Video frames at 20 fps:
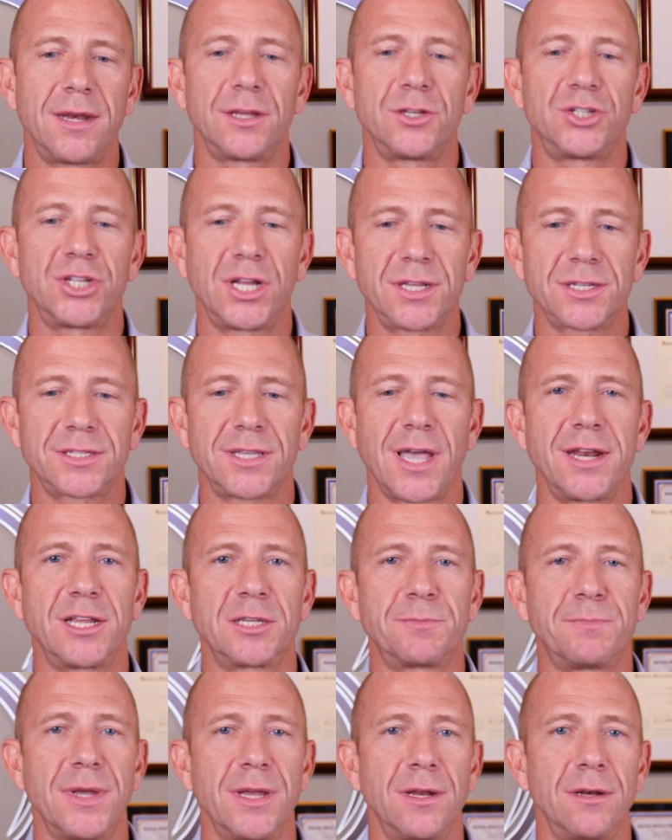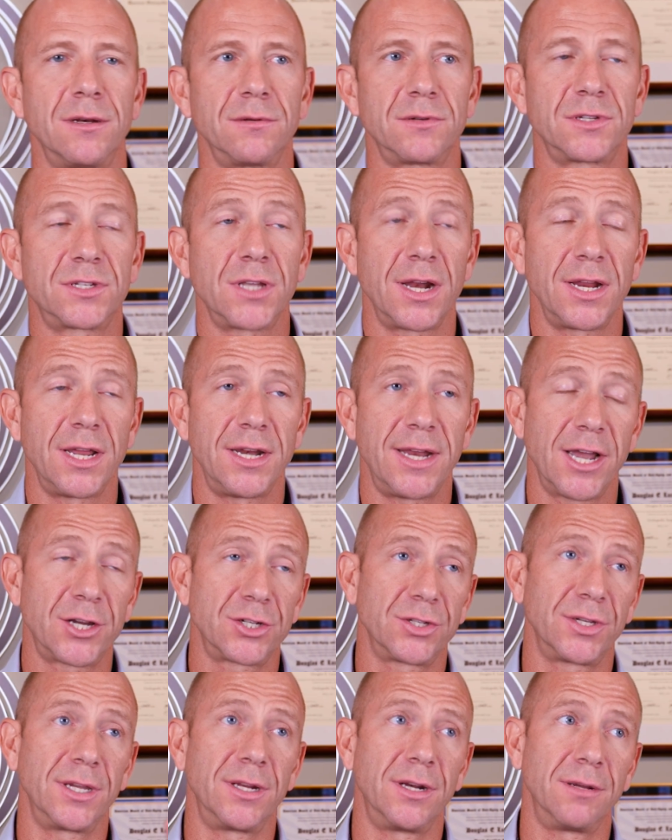genistein has been studied
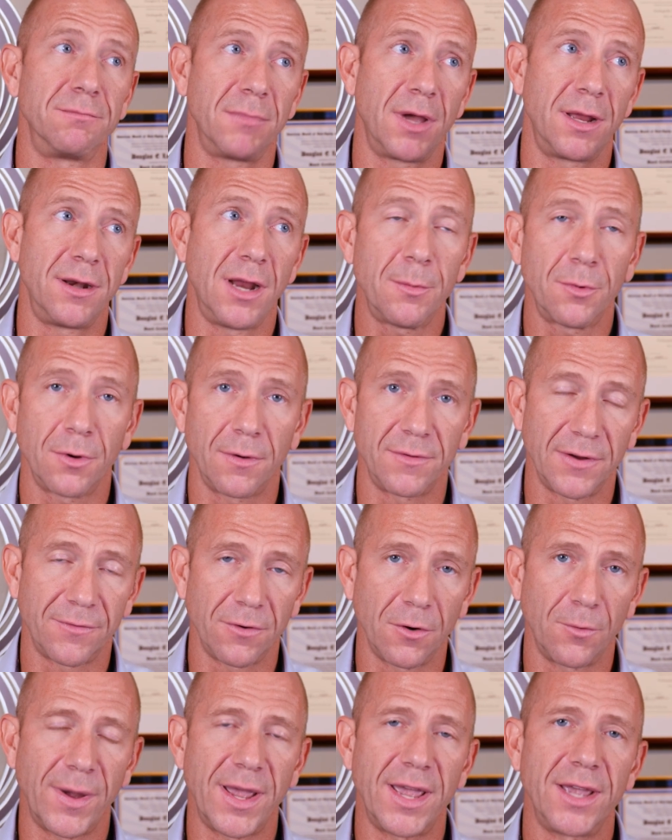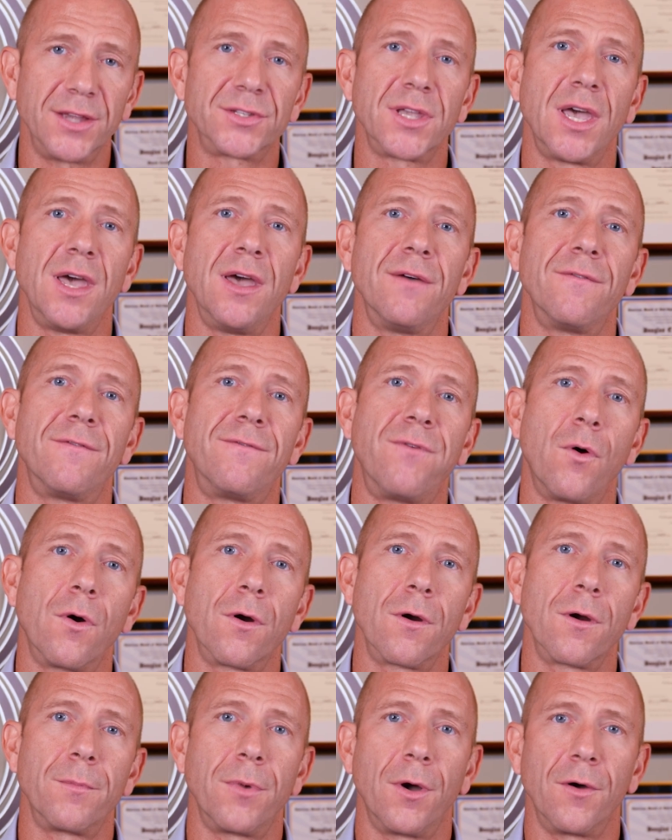actually in a, a number of different ways
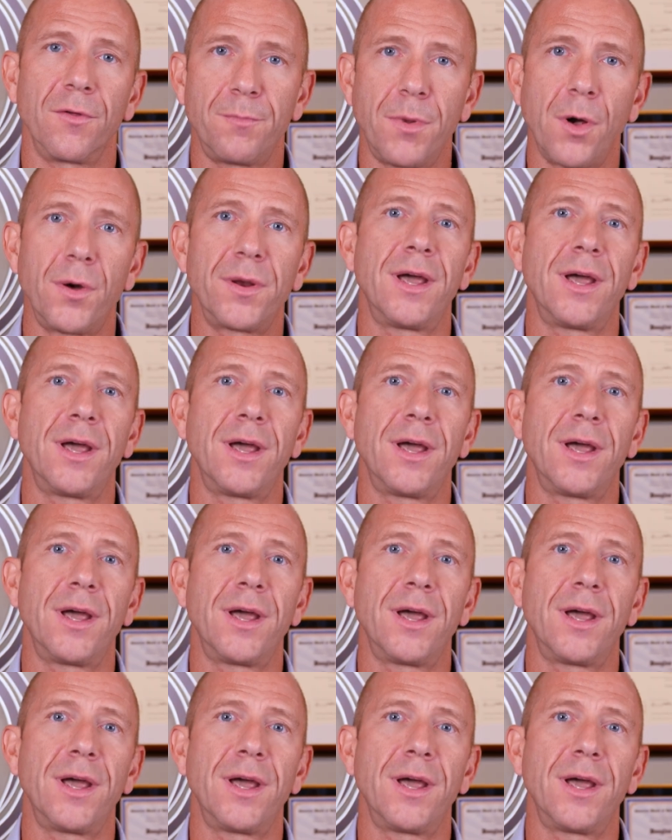for both bone